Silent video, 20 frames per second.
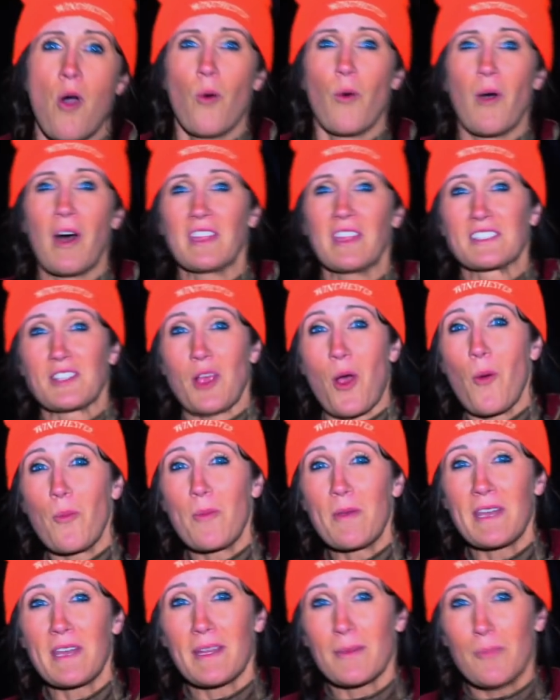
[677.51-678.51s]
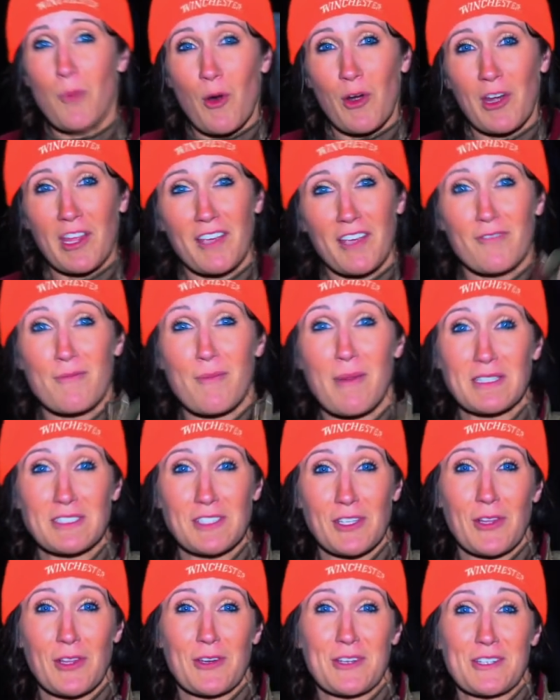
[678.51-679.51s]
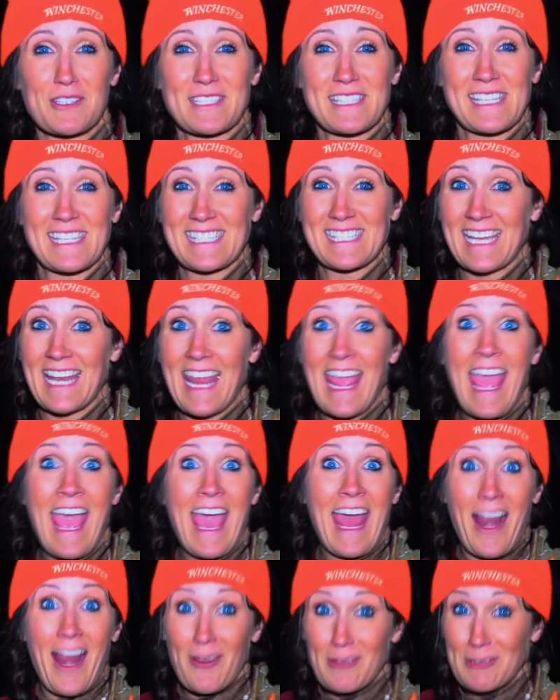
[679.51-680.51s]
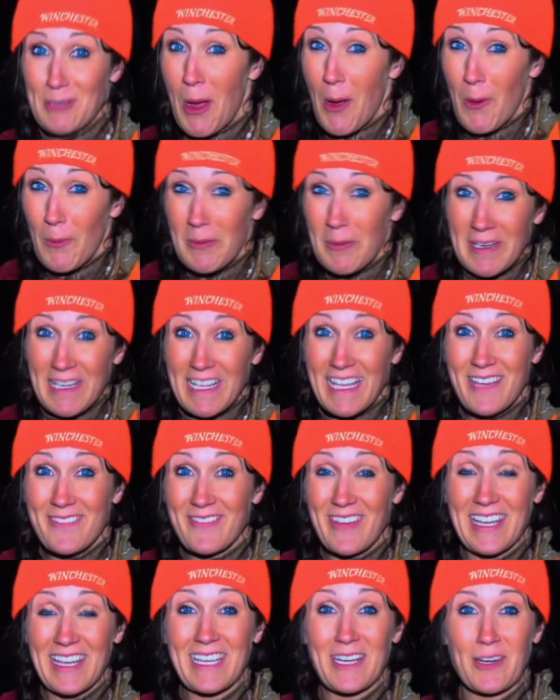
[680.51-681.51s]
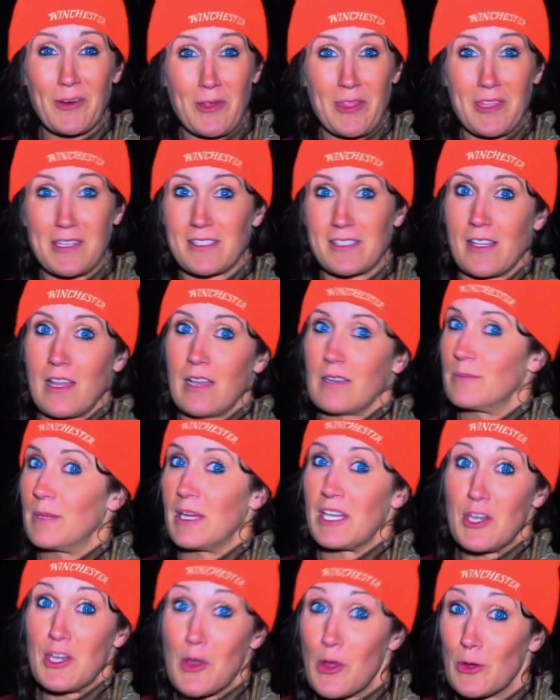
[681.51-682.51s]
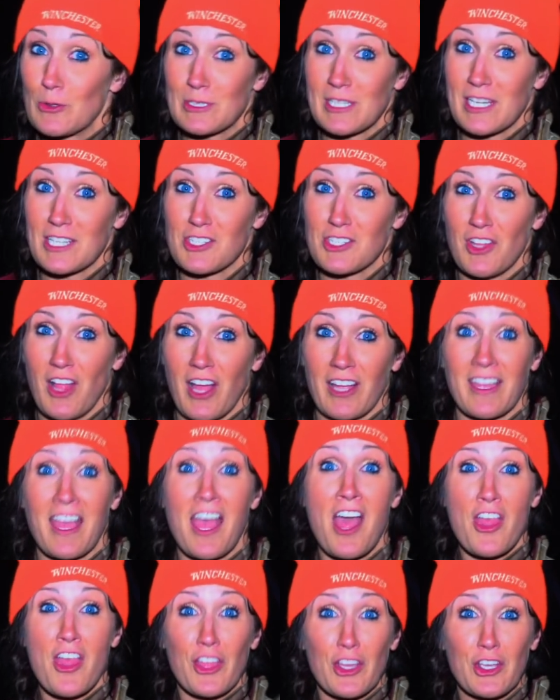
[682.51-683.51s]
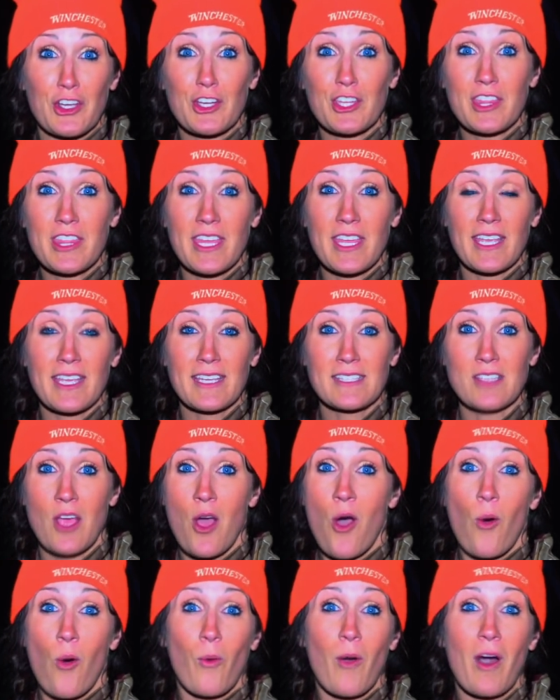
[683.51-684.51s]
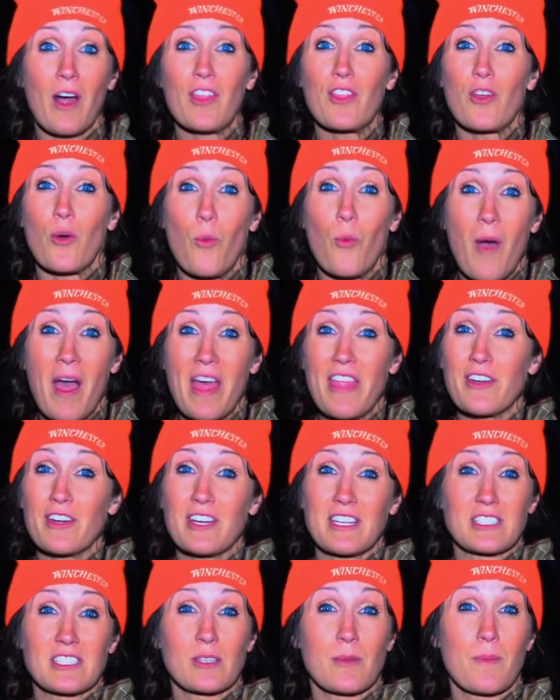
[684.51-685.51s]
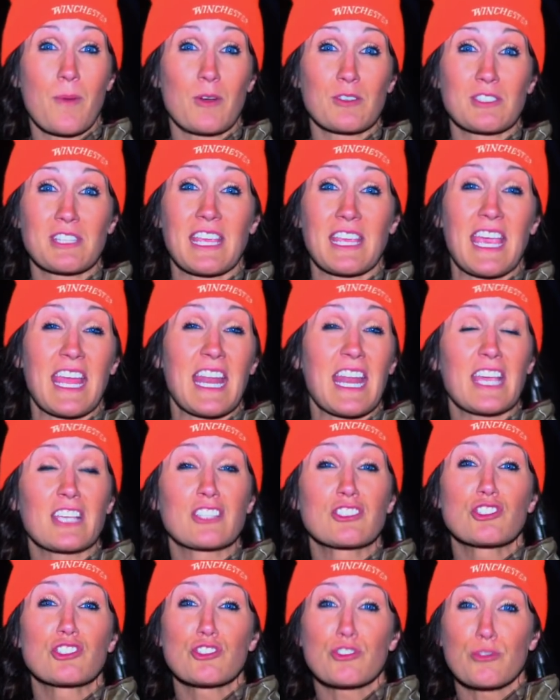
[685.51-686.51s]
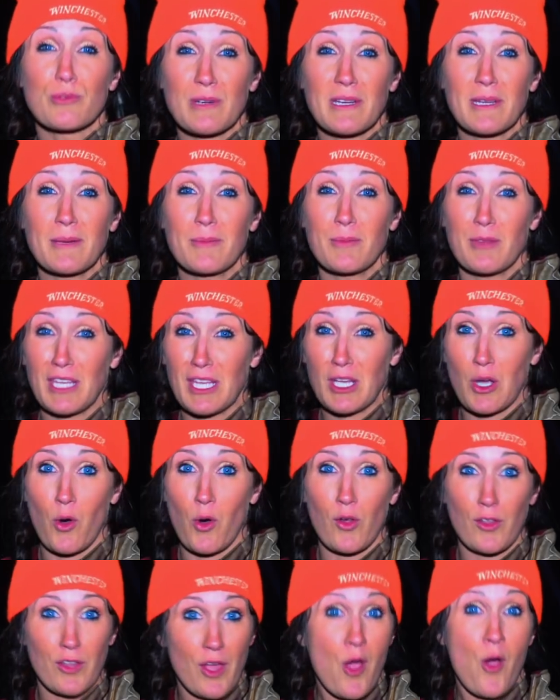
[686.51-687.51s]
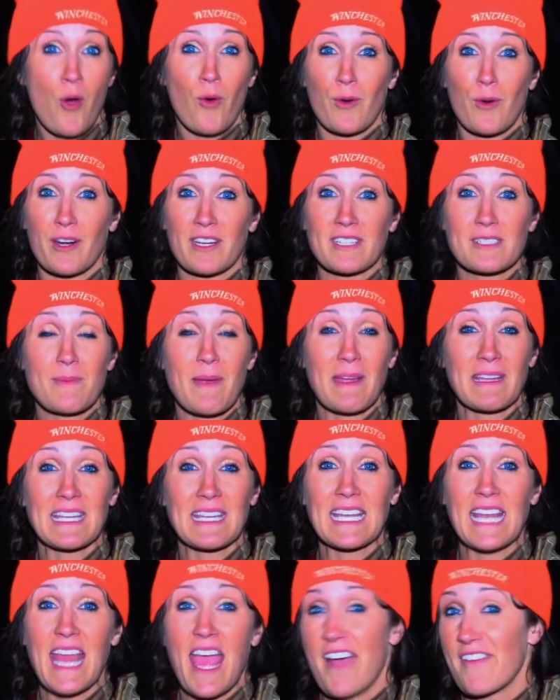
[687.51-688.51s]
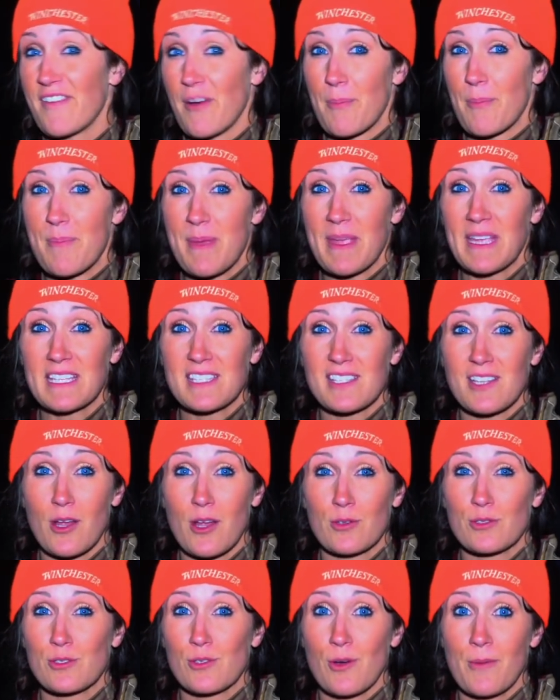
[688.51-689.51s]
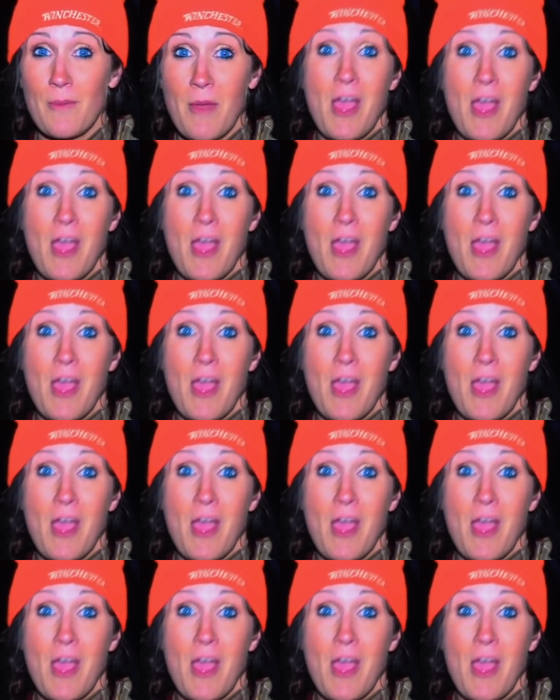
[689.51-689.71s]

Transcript: Well, it's opening morning of muzzleloader season, and I was hoping to get my deer with a slug, but no such luck. The good thing is, well, the weather is supposed to get extremely cold. We're expecting to have a big snowstorm,